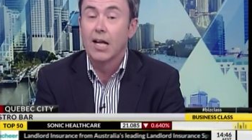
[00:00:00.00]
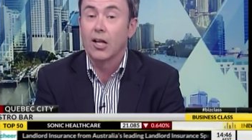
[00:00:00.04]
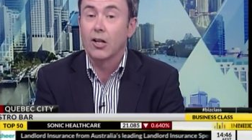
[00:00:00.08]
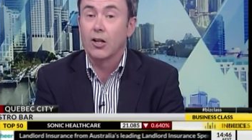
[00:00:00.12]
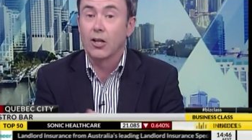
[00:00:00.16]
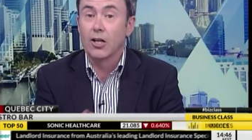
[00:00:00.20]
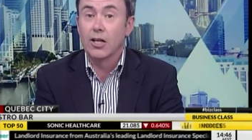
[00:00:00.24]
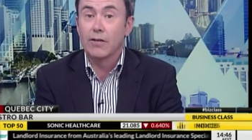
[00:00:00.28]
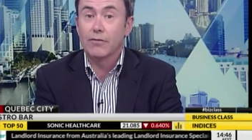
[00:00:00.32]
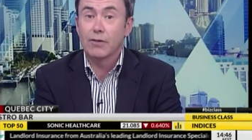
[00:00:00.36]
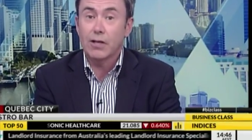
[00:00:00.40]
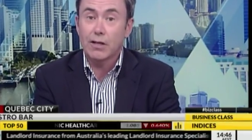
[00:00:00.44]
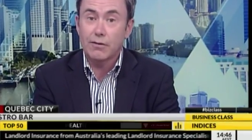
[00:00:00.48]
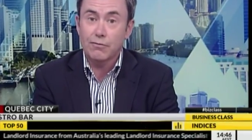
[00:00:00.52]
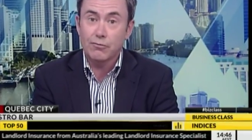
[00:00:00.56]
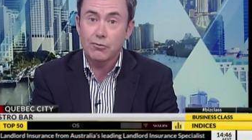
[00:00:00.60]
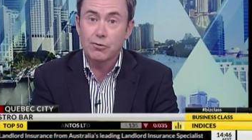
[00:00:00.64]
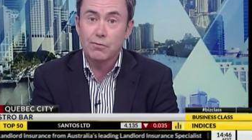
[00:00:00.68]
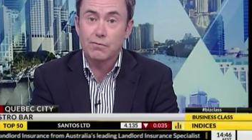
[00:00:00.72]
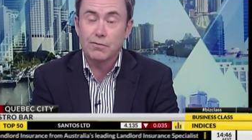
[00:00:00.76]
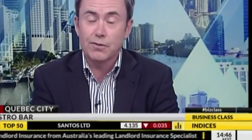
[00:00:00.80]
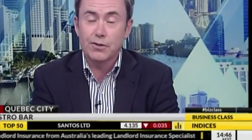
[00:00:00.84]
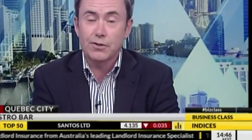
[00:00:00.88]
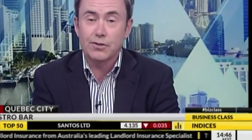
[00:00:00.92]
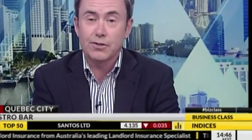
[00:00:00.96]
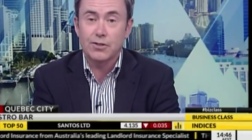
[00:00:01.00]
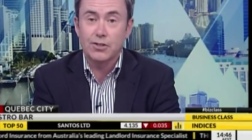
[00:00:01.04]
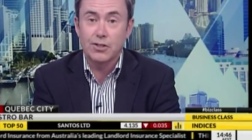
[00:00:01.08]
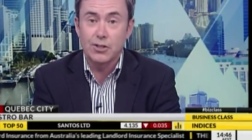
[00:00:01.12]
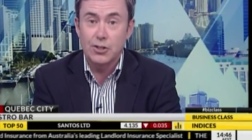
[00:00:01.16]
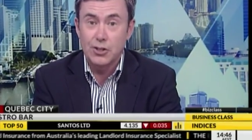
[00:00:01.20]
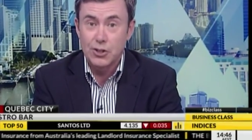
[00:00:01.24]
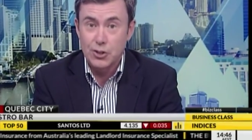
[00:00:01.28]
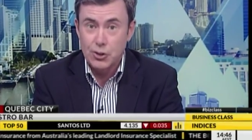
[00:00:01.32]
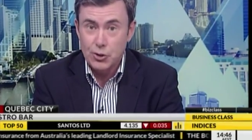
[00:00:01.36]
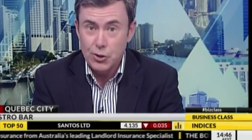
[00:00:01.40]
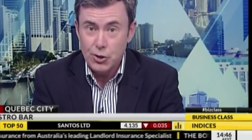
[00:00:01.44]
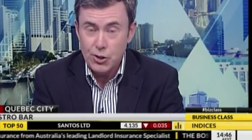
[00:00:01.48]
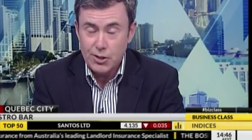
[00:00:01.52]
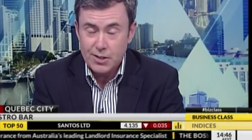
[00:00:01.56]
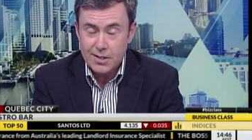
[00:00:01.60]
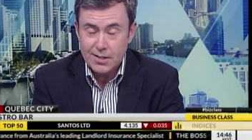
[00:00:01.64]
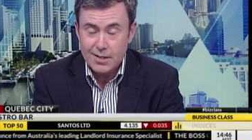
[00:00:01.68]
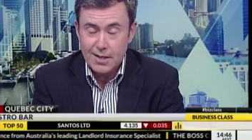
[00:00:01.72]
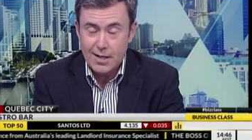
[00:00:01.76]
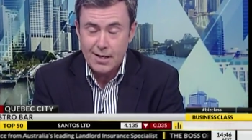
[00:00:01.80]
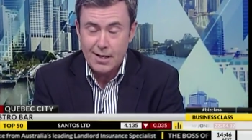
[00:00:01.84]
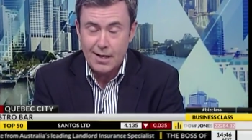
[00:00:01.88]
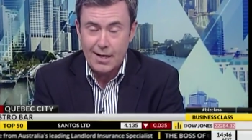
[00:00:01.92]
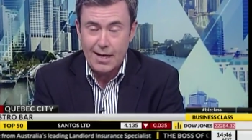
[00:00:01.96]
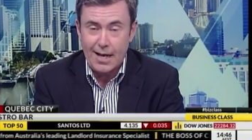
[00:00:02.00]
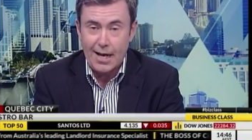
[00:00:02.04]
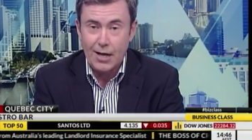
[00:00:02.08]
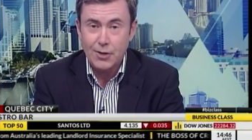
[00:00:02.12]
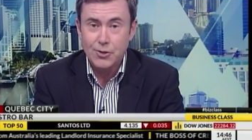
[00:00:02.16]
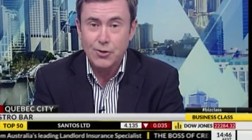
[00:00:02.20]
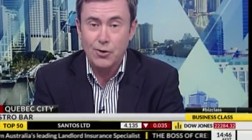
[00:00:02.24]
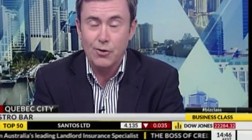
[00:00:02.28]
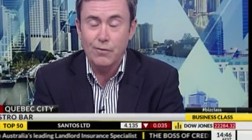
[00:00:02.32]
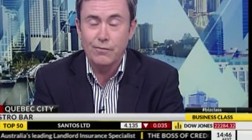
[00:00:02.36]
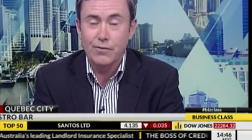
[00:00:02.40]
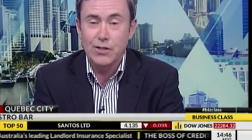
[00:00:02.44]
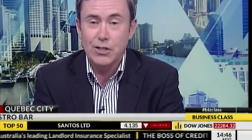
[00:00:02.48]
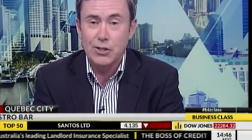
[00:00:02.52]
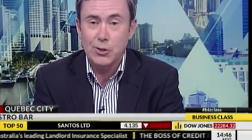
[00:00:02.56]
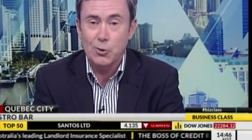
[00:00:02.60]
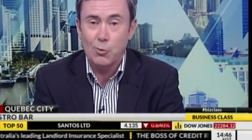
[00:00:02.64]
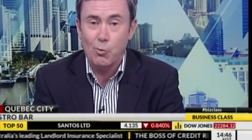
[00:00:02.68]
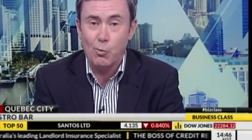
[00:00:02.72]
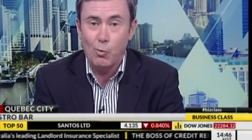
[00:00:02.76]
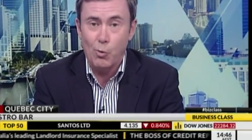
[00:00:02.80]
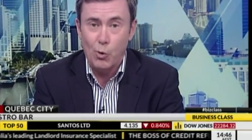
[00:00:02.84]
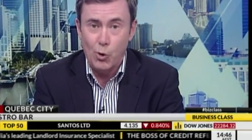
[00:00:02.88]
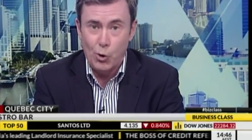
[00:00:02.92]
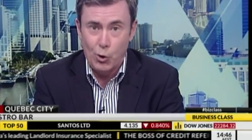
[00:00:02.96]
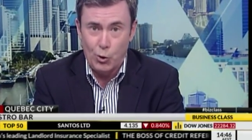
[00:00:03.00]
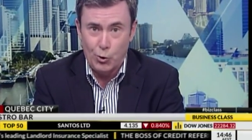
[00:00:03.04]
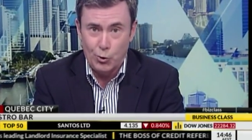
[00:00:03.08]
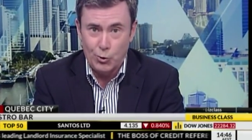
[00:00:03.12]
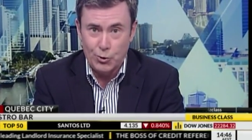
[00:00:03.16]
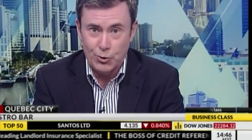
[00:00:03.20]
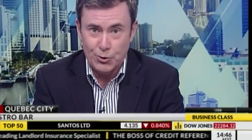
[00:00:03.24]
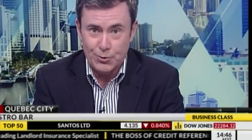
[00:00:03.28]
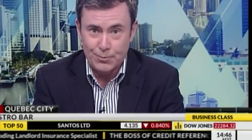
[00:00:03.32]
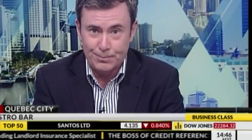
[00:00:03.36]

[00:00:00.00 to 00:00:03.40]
Leave enough room for the desserts. They are out of this world.